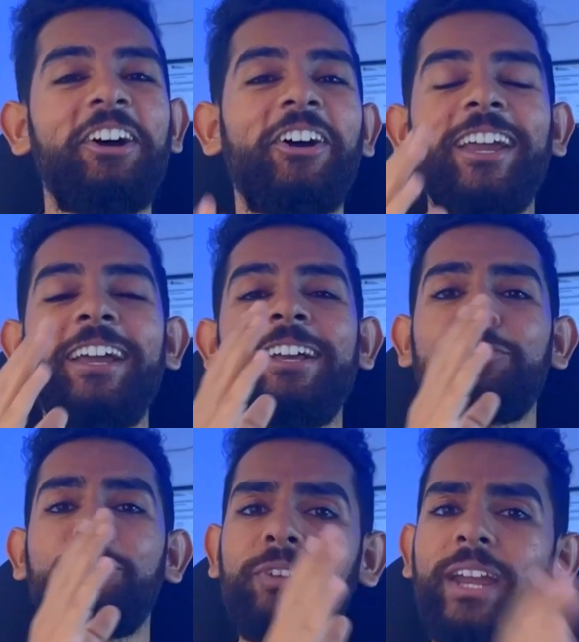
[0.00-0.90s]
Okay,
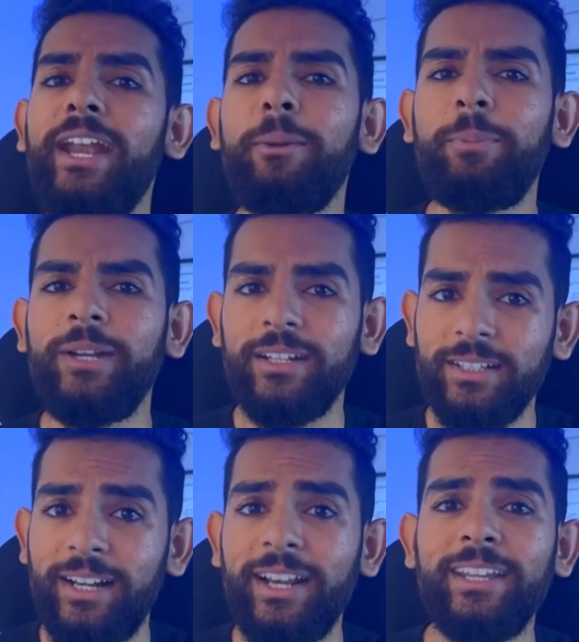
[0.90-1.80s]
so we end up
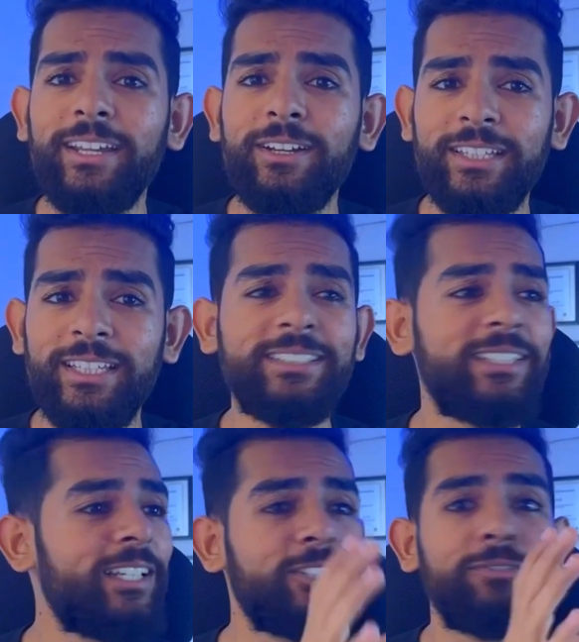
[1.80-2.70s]
drinking these
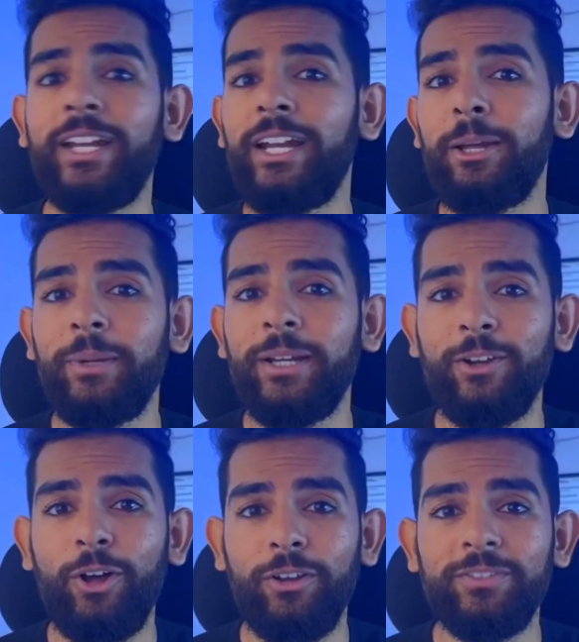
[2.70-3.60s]
things, we end up
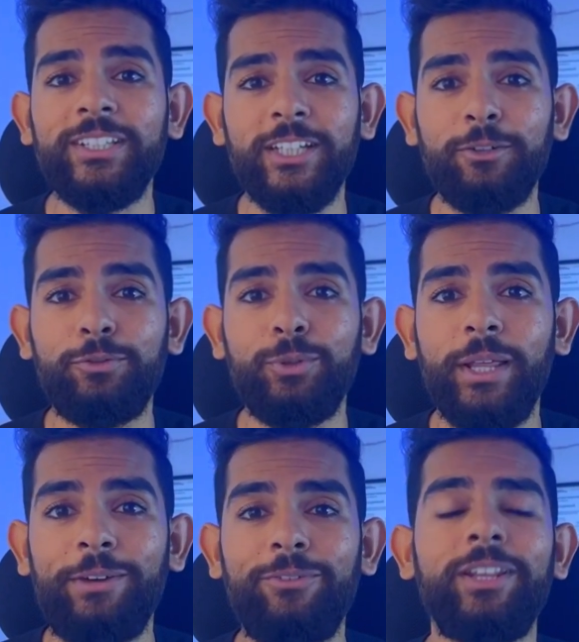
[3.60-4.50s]
eating all of the junk food
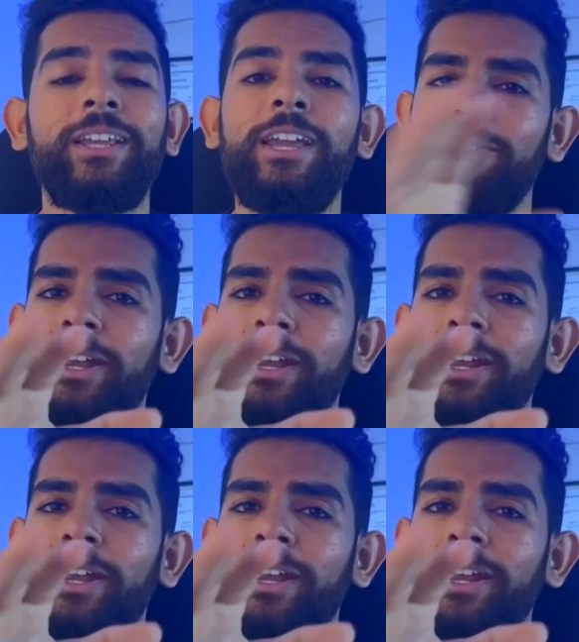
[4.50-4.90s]
and everything.